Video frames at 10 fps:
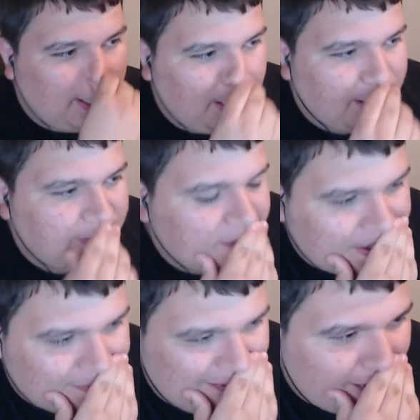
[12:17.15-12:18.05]
And
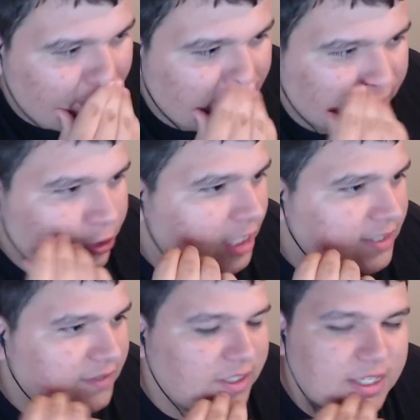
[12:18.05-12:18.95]
then we had, like, shots
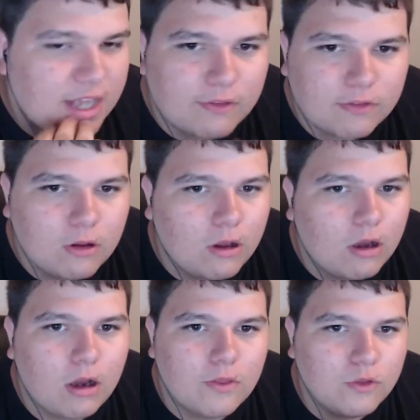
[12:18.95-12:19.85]
of the
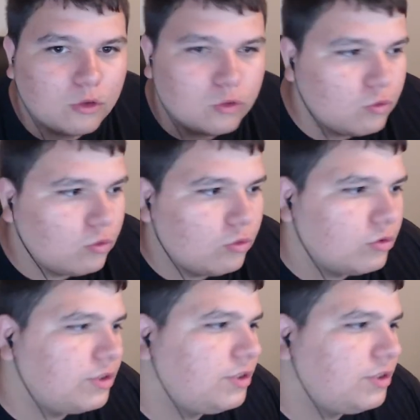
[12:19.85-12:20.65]
Deathclaw and the ghouls.